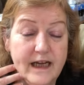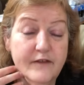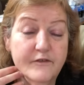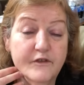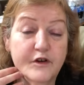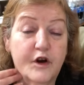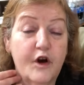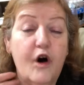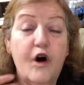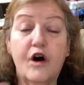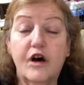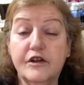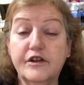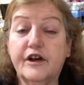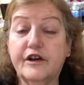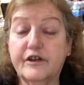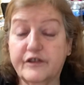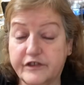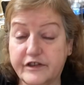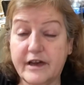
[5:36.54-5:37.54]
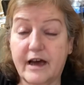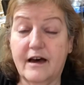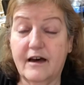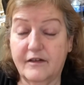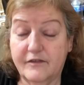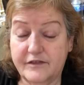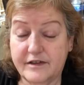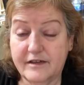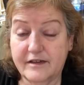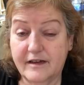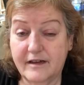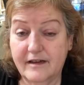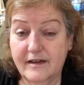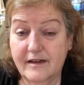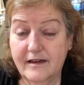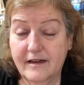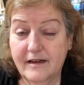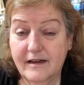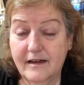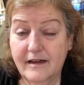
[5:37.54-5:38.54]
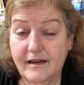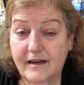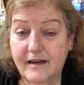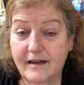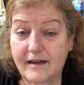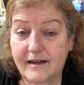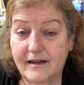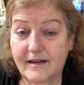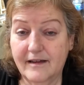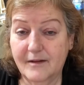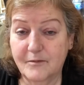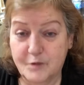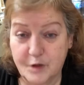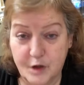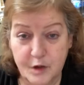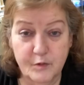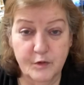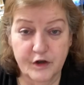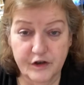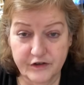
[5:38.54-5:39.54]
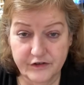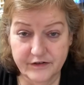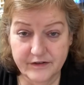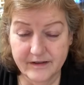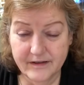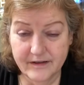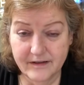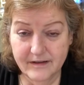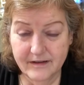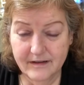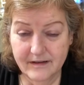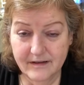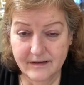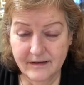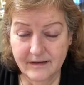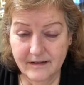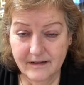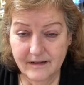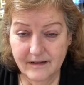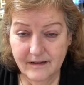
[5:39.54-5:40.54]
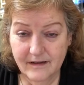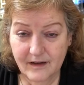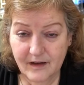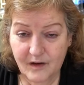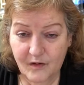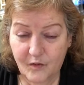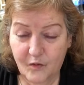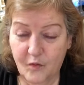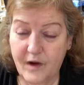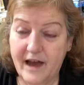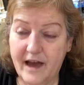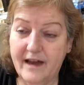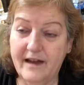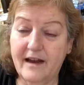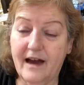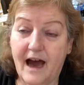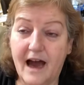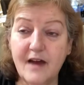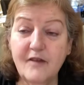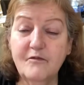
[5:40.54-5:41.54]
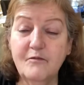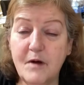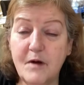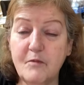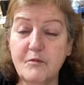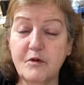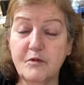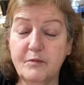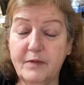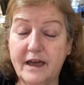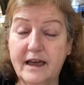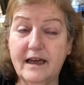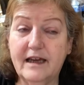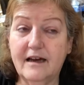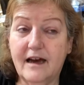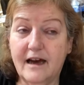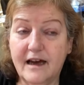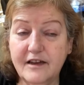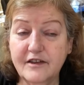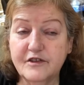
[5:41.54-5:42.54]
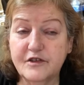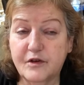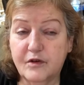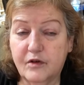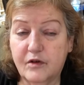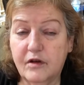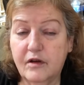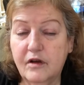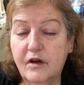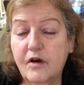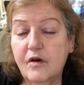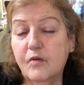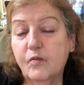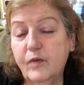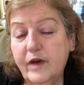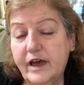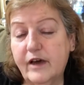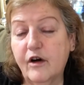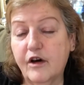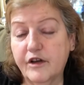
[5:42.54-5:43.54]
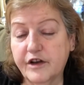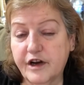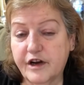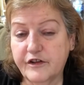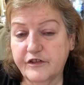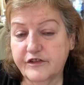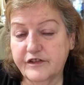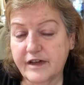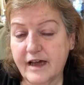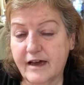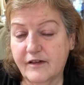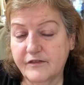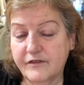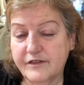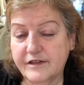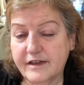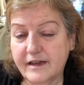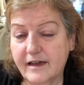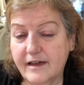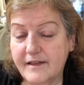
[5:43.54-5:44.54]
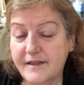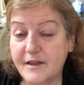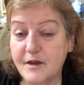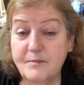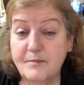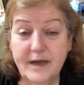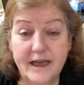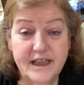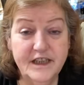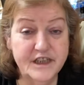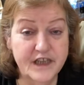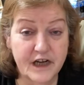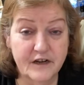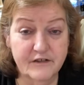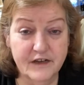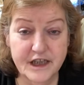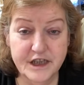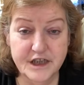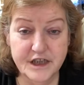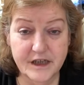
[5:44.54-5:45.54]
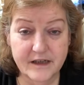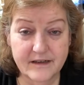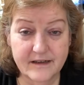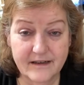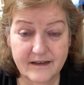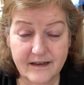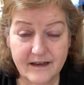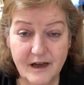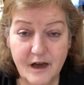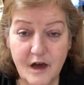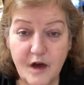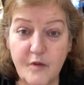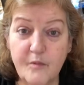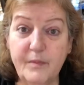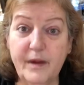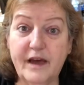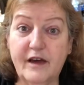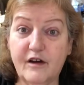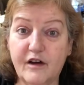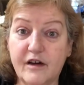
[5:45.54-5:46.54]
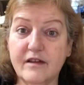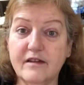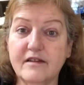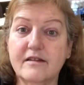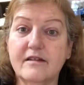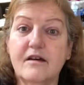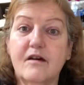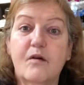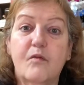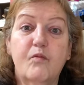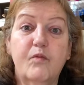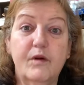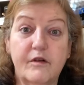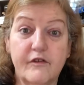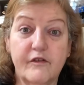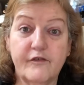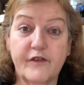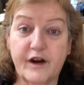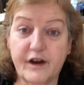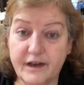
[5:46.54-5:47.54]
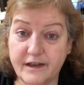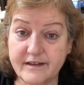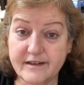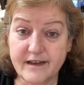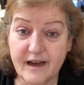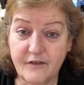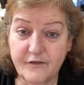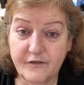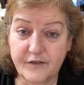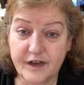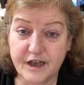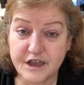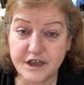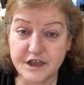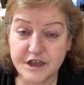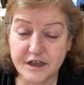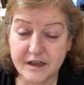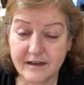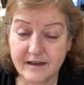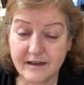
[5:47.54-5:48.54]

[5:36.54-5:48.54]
called ourselves boomers. When I remember being in high school, we called ourselves the me generation because we were very selfish.